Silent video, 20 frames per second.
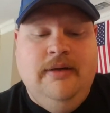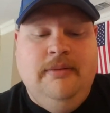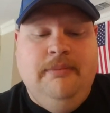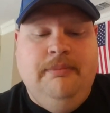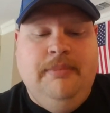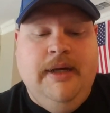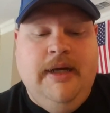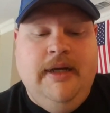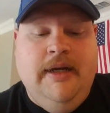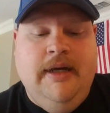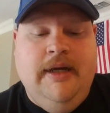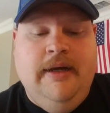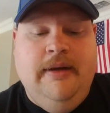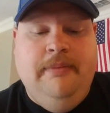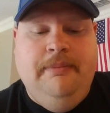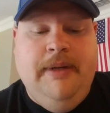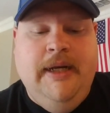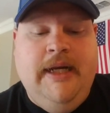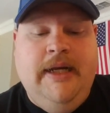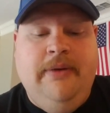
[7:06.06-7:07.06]

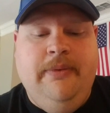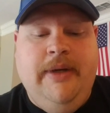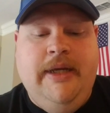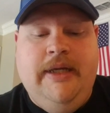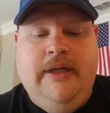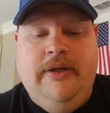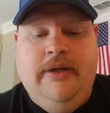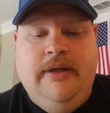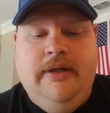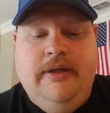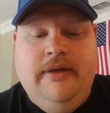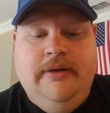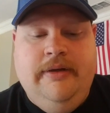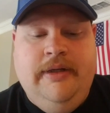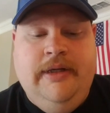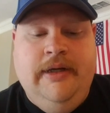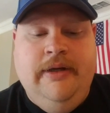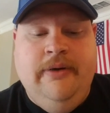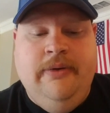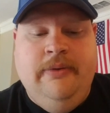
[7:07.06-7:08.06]
But anyway,
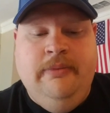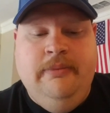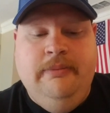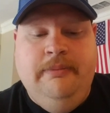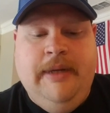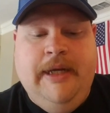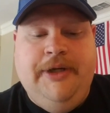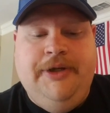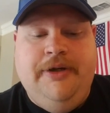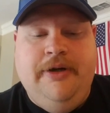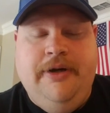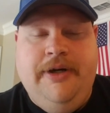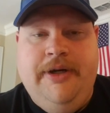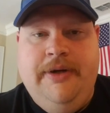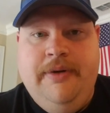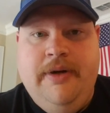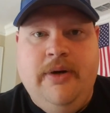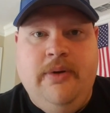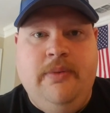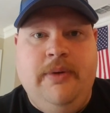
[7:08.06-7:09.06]
make sure
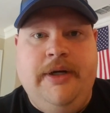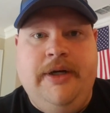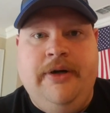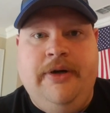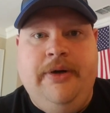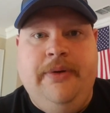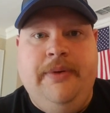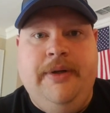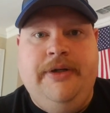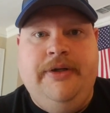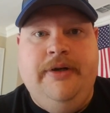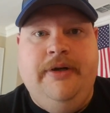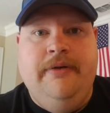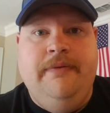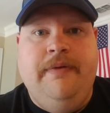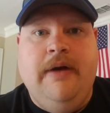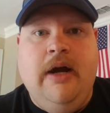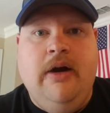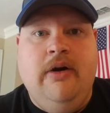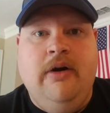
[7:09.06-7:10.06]
you know what you're doing to your
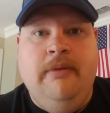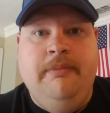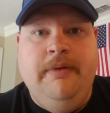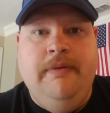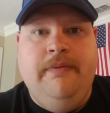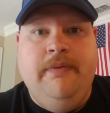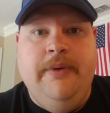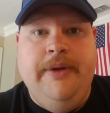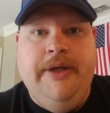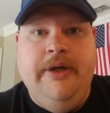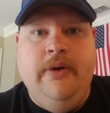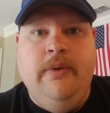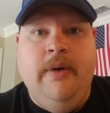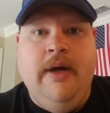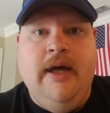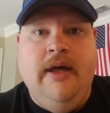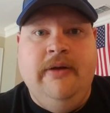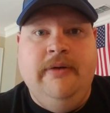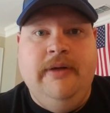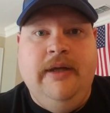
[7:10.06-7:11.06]
firearm before you go
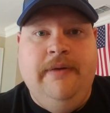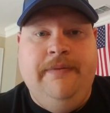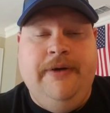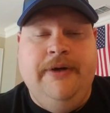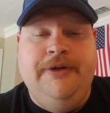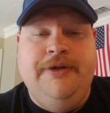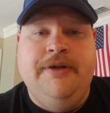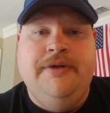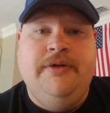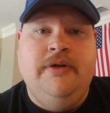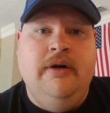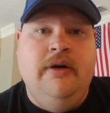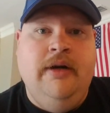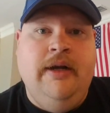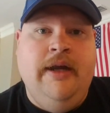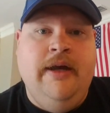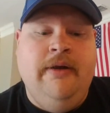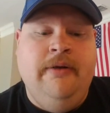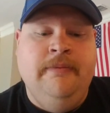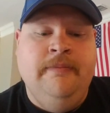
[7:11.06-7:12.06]
out if you're just
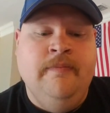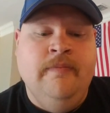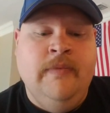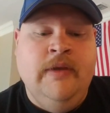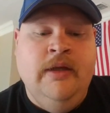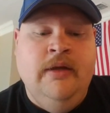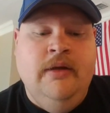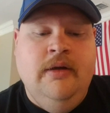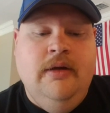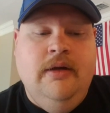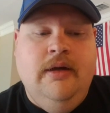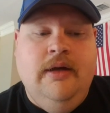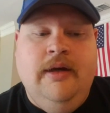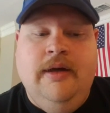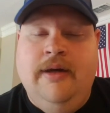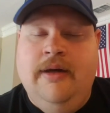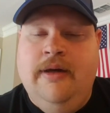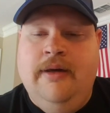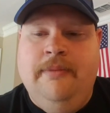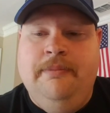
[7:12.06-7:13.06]
starting out.
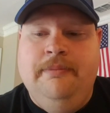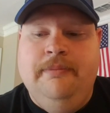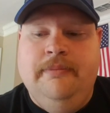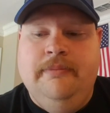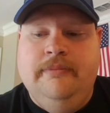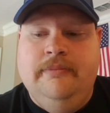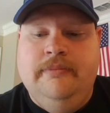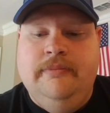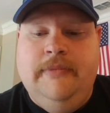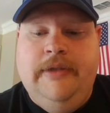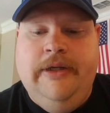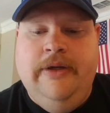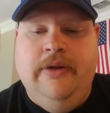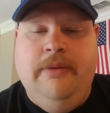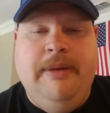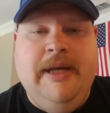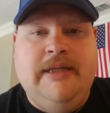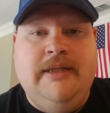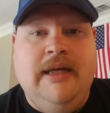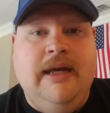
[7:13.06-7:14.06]

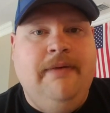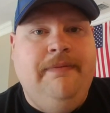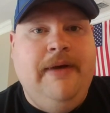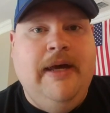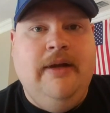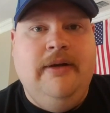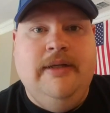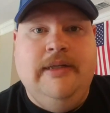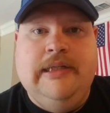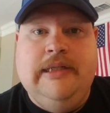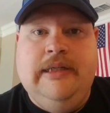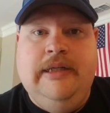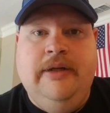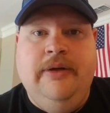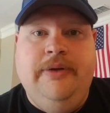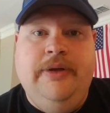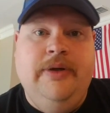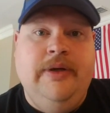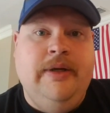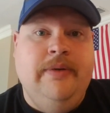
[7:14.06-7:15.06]
The best thing I found is,
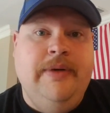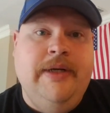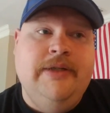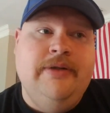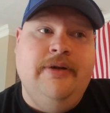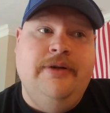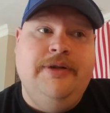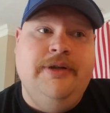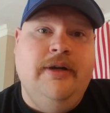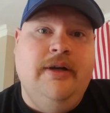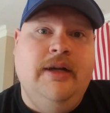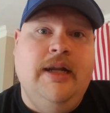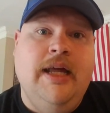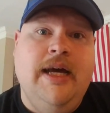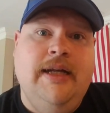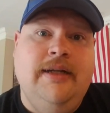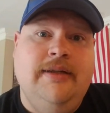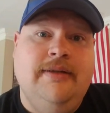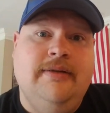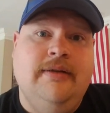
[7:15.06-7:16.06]
you can research it
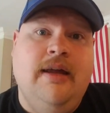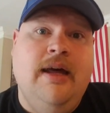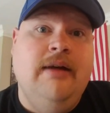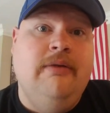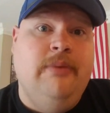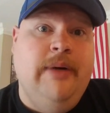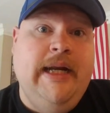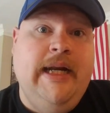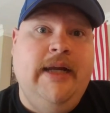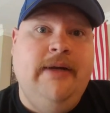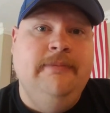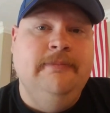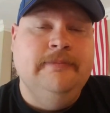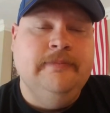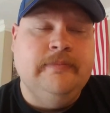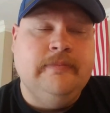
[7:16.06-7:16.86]
online. It's a lot of reading.